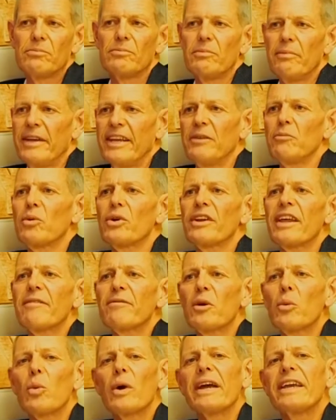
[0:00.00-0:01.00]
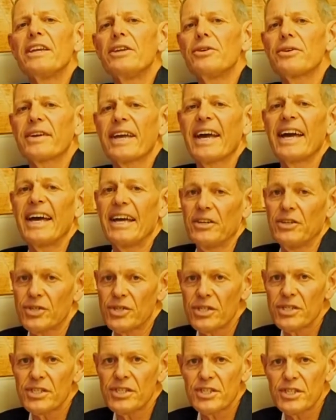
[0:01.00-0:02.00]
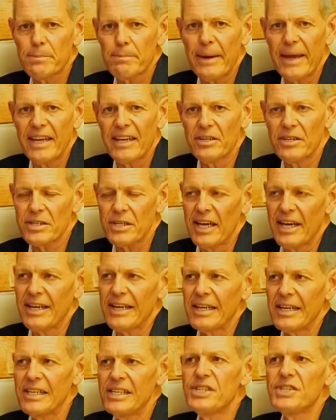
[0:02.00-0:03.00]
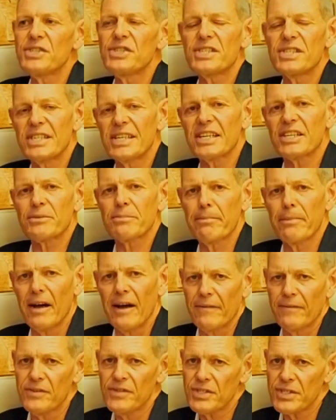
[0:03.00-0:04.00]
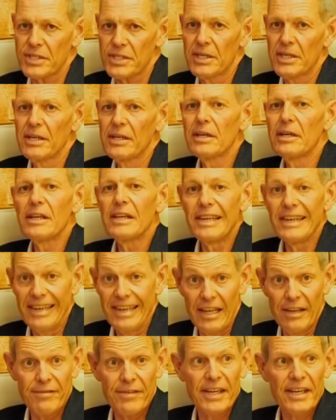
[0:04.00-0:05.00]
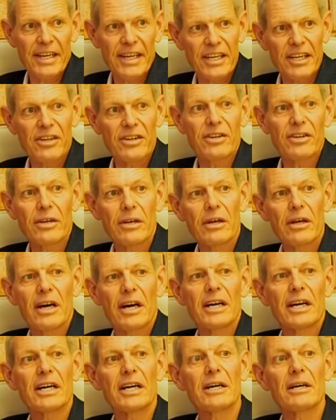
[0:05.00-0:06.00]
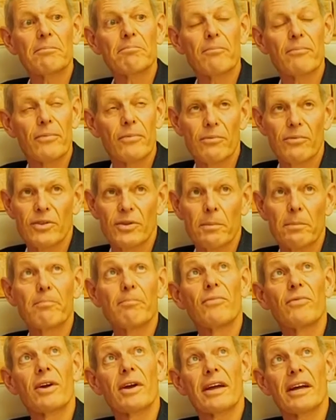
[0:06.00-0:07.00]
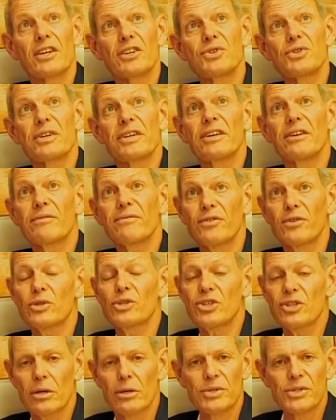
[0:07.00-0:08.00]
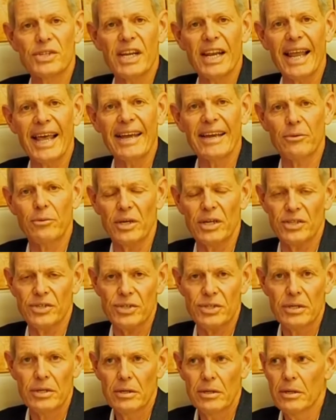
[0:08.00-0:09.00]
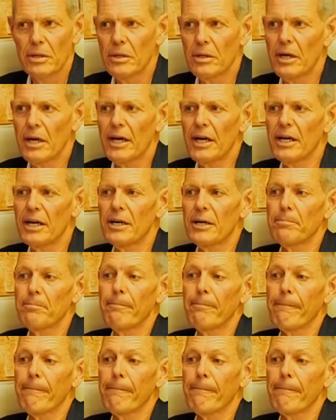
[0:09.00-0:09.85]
In whatever way you can, just spend at least 6 months living in the country of your chosen language. The